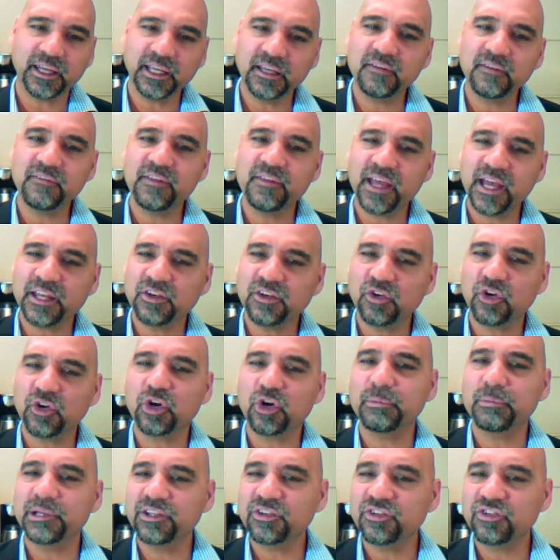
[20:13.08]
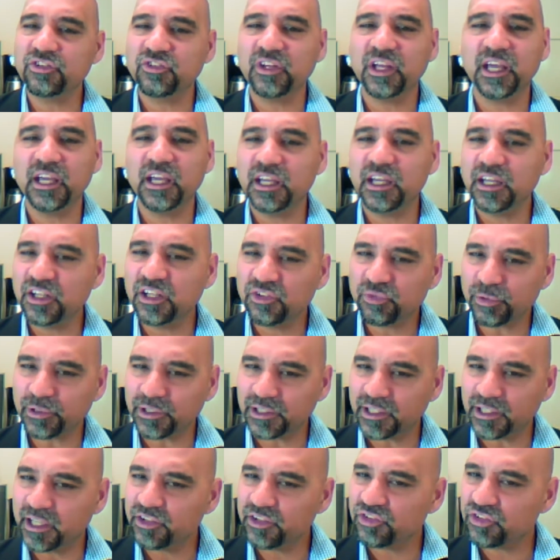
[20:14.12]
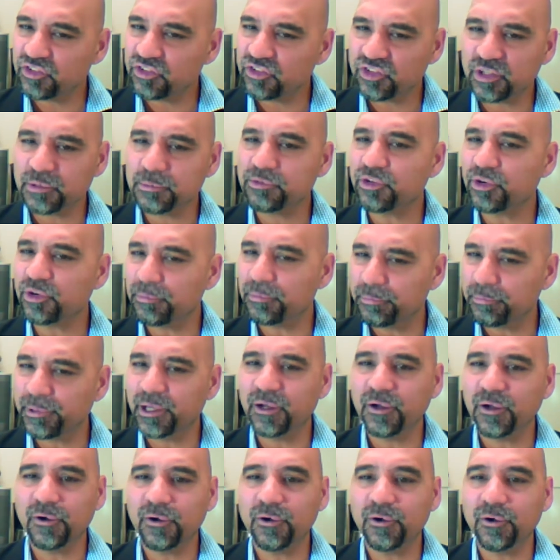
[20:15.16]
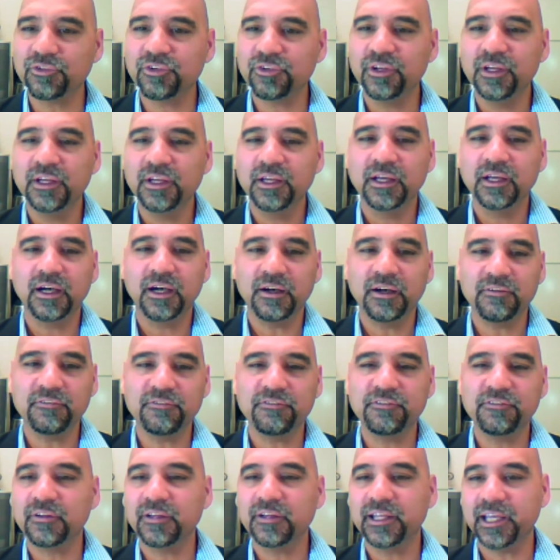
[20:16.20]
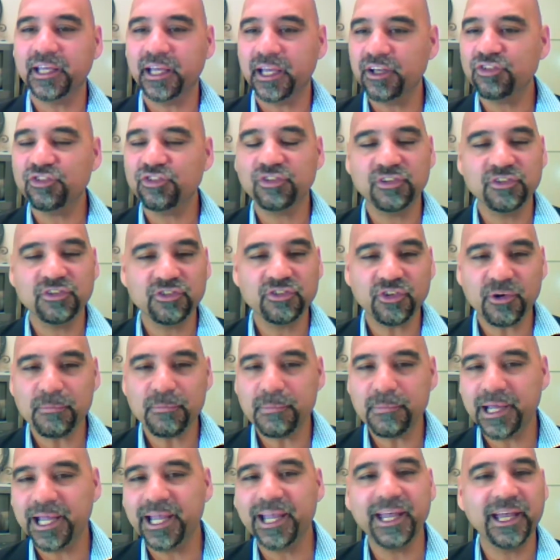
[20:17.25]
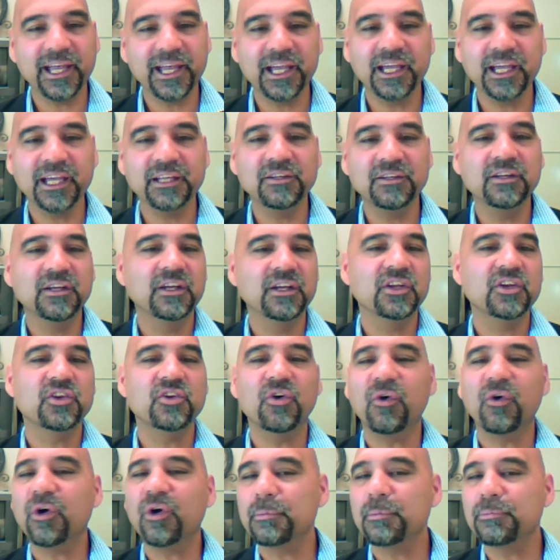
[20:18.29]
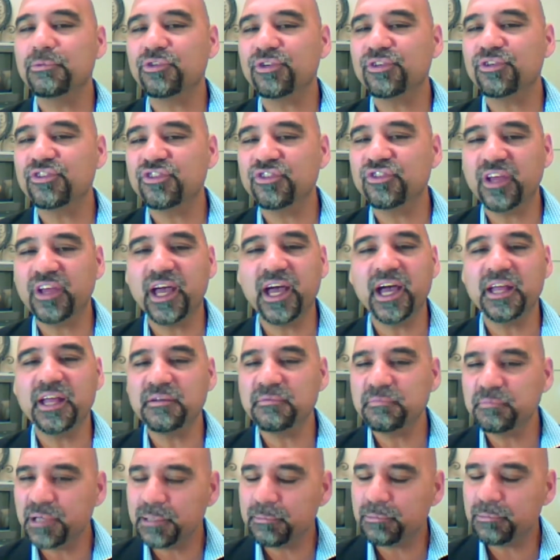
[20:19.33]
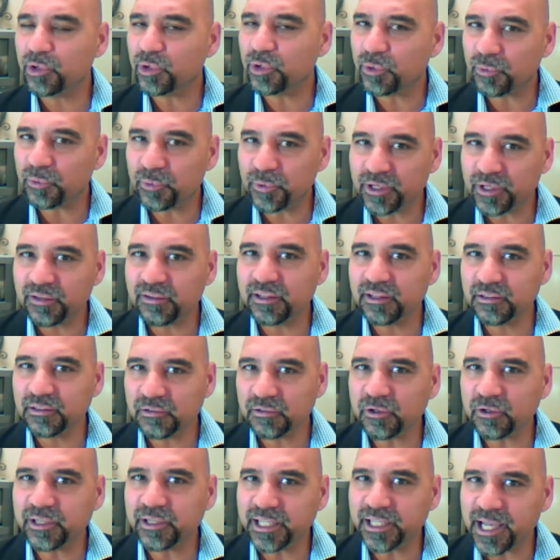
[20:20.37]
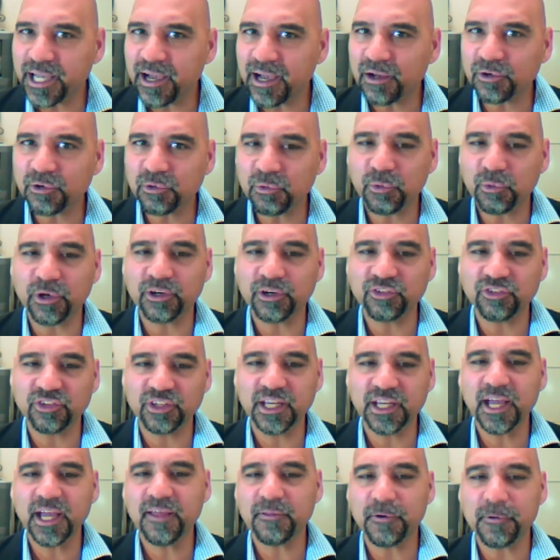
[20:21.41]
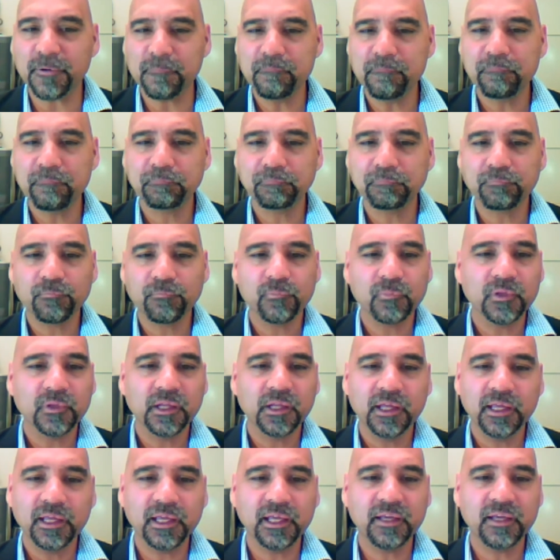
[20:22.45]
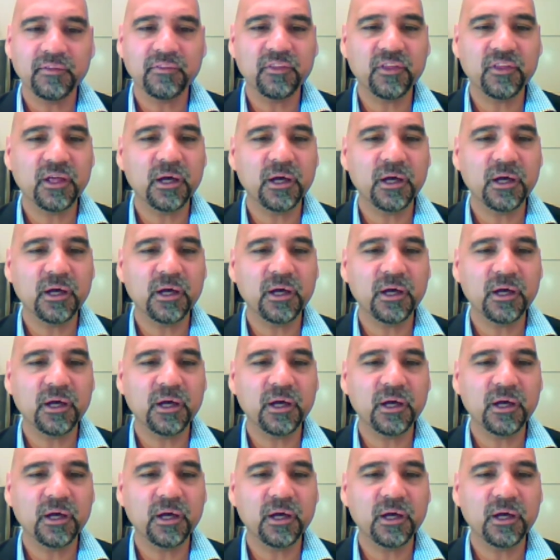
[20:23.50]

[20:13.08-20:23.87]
And uh, in that norming stage, relationships are built, affiliations are made, norms are set, and people are really learning how to work together.